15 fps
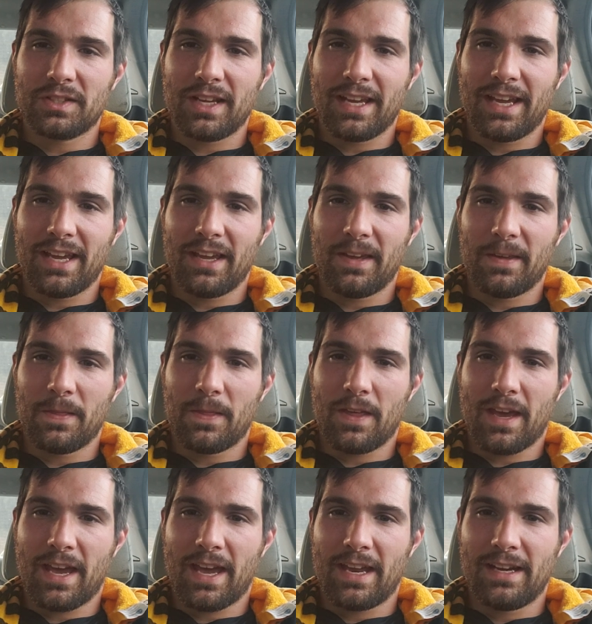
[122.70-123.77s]
say
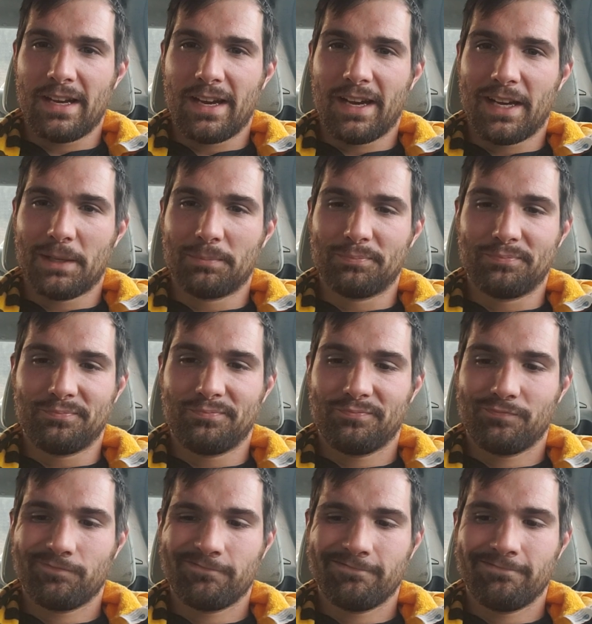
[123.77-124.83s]
that um,
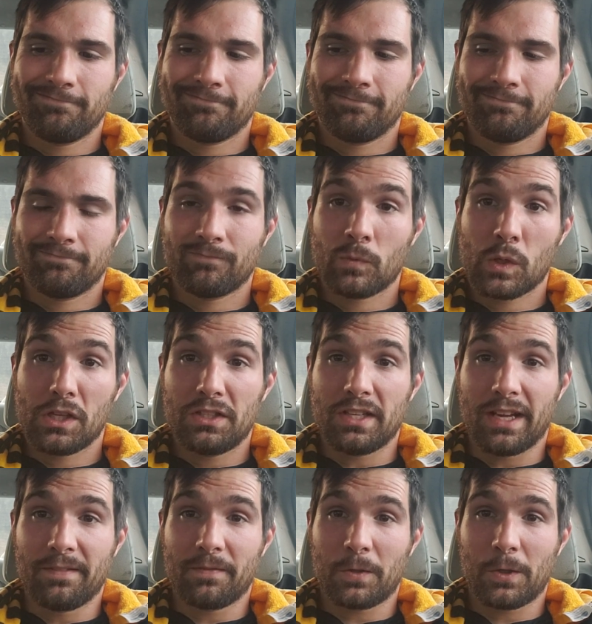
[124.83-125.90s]

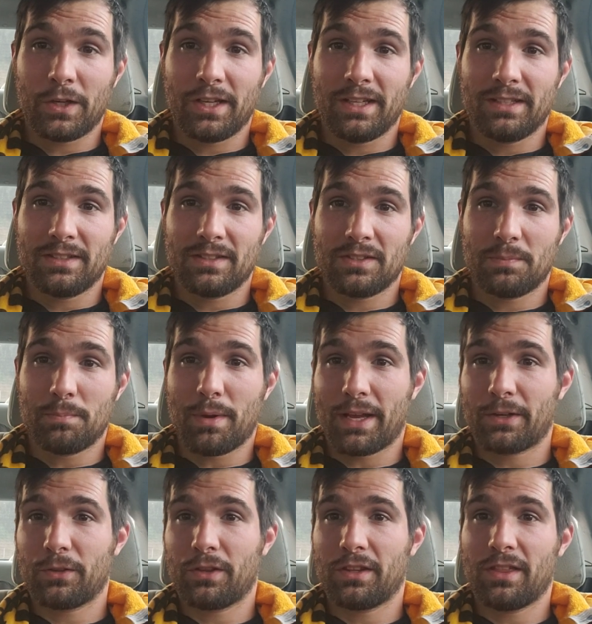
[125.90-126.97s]
Denver is
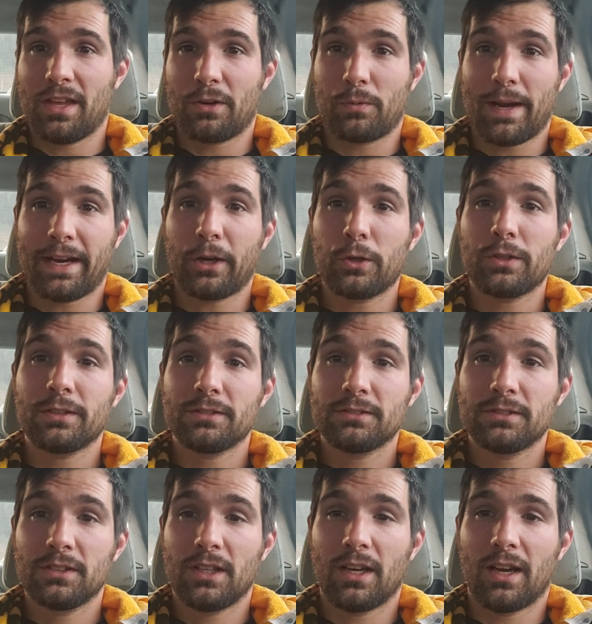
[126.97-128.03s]
better than their record.
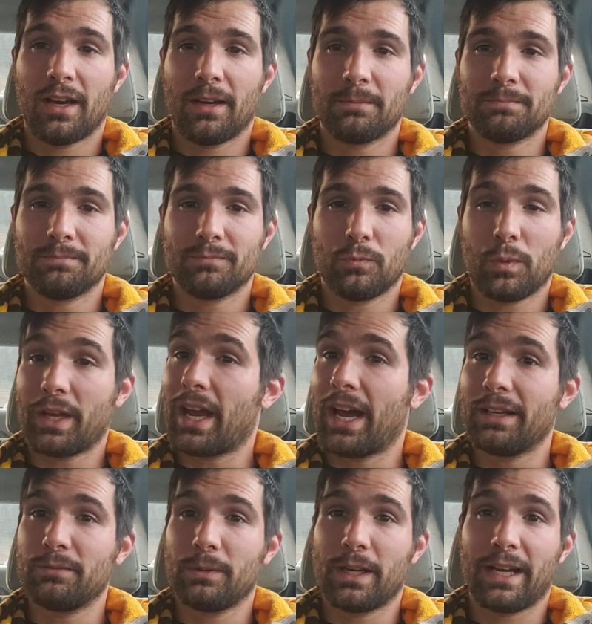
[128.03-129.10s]
Um, we
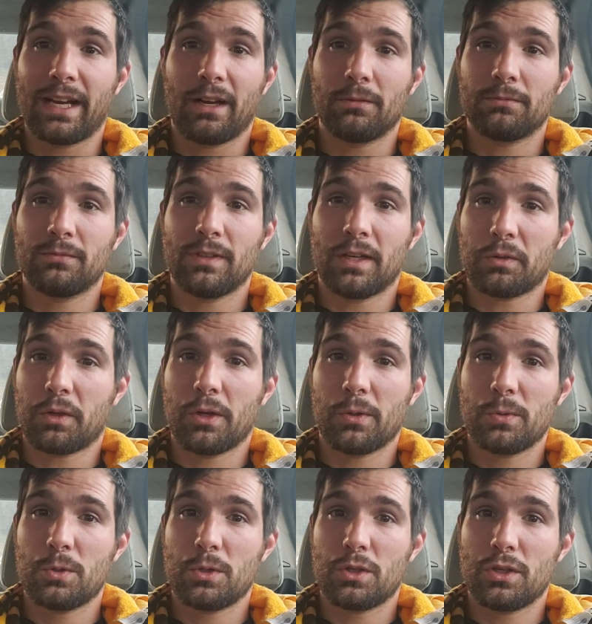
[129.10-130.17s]
got we got out out
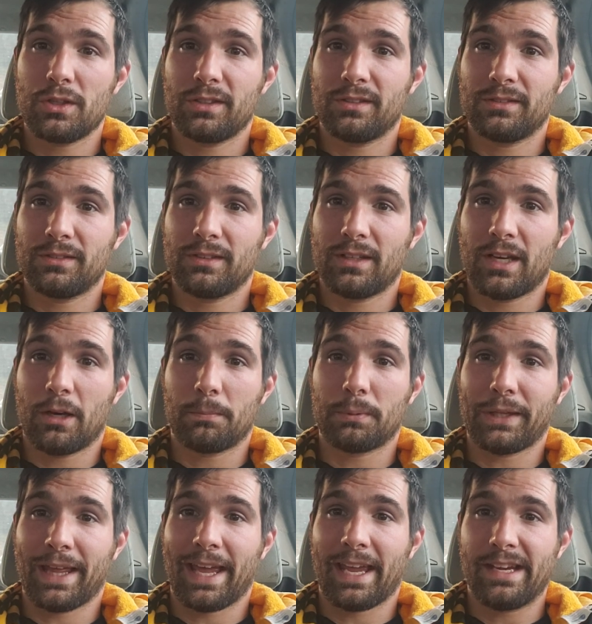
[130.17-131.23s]
coached,
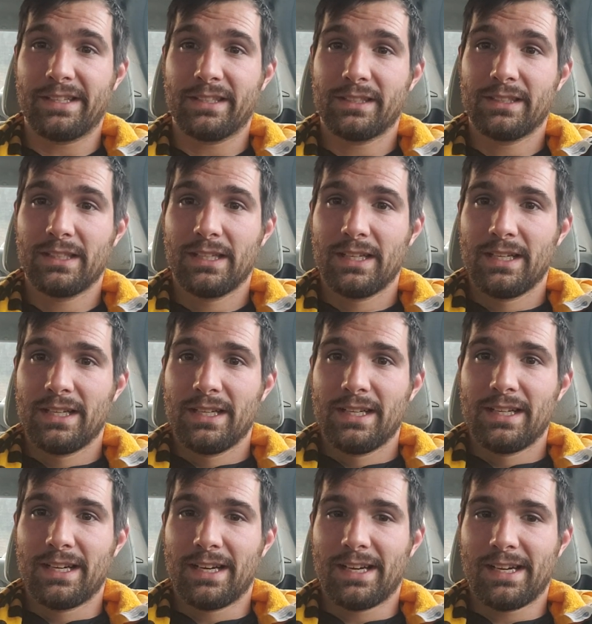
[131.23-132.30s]
outplayed.
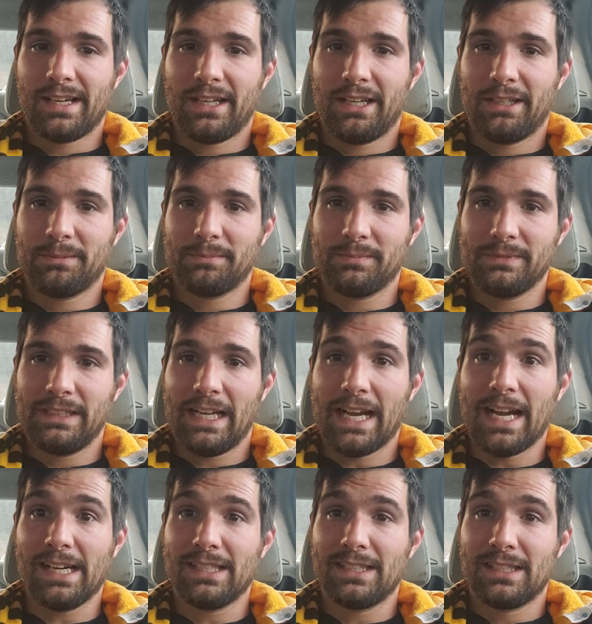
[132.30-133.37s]
Um,
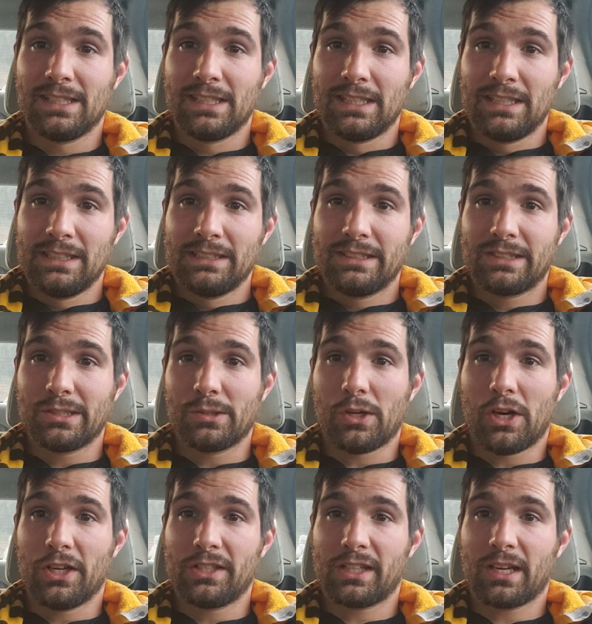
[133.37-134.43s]
yeah, so
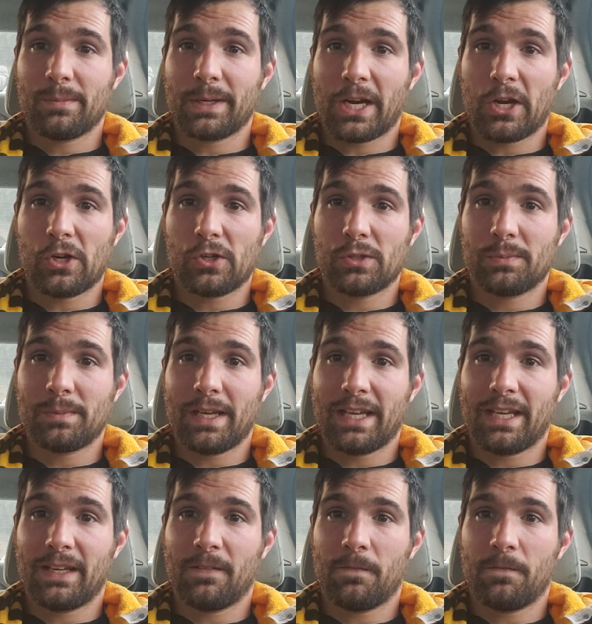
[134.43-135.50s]
on to coming home
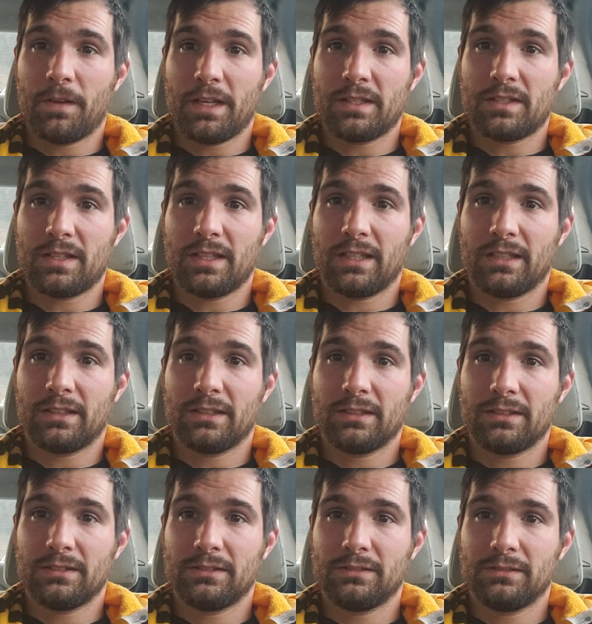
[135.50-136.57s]
and facing
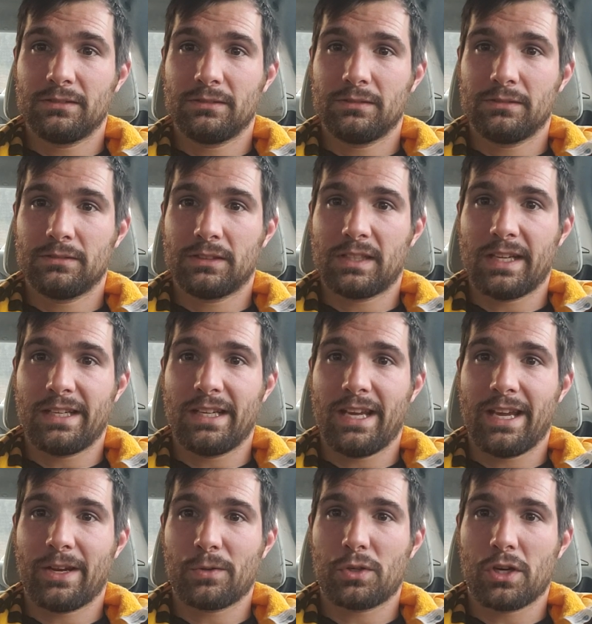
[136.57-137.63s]
the San
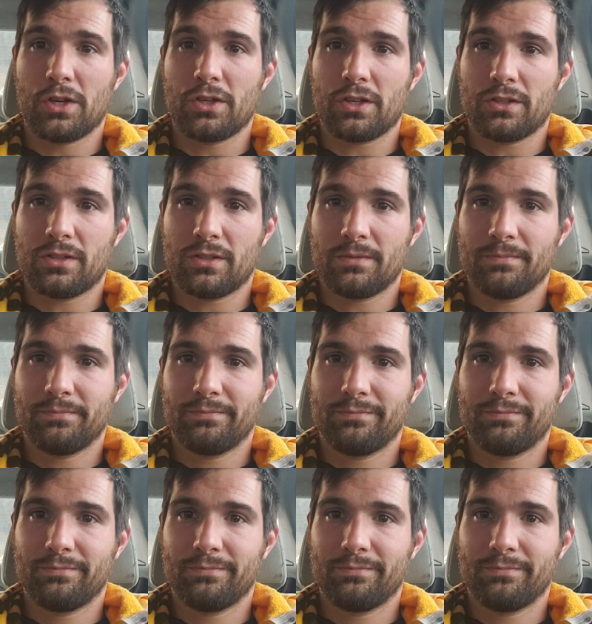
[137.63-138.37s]
Diego Chargers.